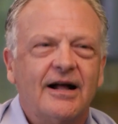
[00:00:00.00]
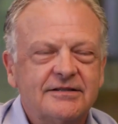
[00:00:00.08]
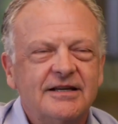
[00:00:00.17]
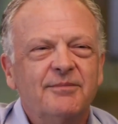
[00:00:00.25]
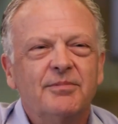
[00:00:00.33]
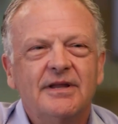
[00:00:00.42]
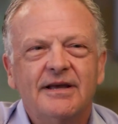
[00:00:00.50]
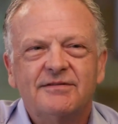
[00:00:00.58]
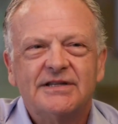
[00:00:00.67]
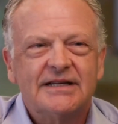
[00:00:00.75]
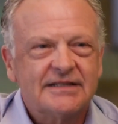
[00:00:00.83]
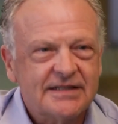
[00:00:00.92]
Altium
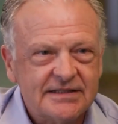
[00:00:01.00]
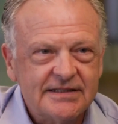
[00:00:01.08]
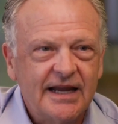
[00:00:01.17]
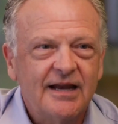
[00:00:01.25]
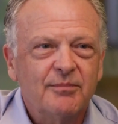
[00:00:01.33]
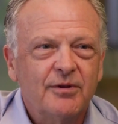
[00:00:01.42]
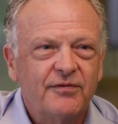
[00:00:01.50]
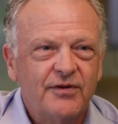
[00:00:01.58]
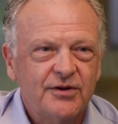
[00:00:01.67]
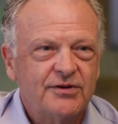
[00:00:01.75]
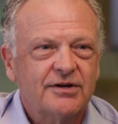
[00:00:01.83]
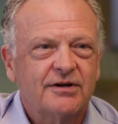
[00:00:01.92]
believes that a sustainable
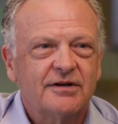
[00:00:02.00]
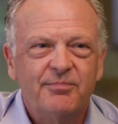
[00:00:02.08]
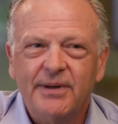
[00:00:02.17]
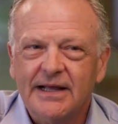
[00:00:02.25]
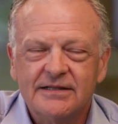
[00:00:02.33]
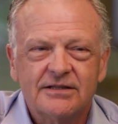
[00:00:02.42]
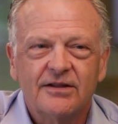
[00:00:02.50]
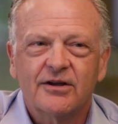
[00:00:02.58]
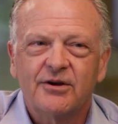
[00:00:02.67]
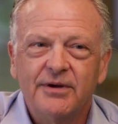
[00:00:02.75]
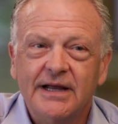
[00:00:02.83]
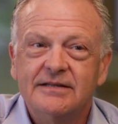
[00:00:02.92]
future depends on
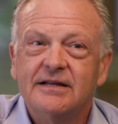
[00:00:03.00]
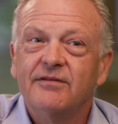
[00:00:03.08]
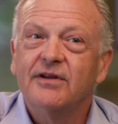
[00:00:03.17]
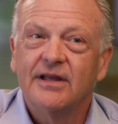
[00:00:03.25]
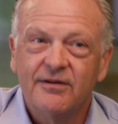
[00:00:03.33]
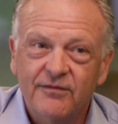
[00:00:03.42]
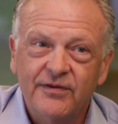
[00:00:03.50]
the creativity and